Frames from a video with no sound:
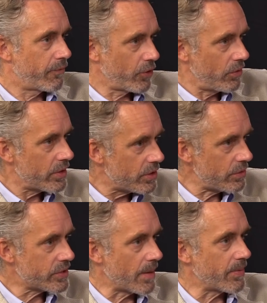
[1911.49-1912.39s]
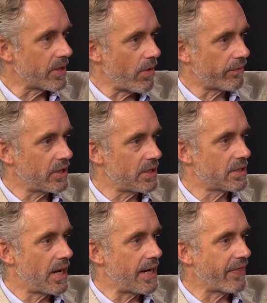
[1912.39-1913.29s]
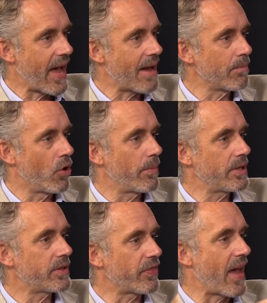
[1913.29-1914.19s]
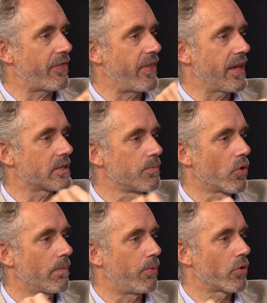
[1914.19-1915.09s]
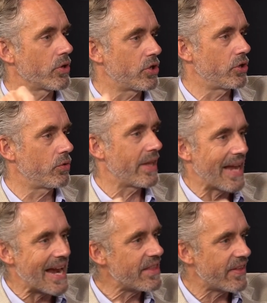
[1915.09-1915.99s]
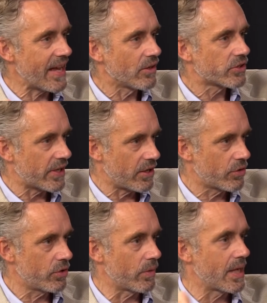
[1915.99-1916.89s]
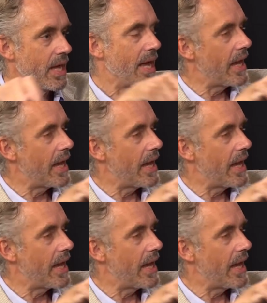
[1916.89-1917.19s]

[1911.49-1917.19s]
For you to do something, you have to decide at that moment that that thing is more important to do than anything else that you're doing.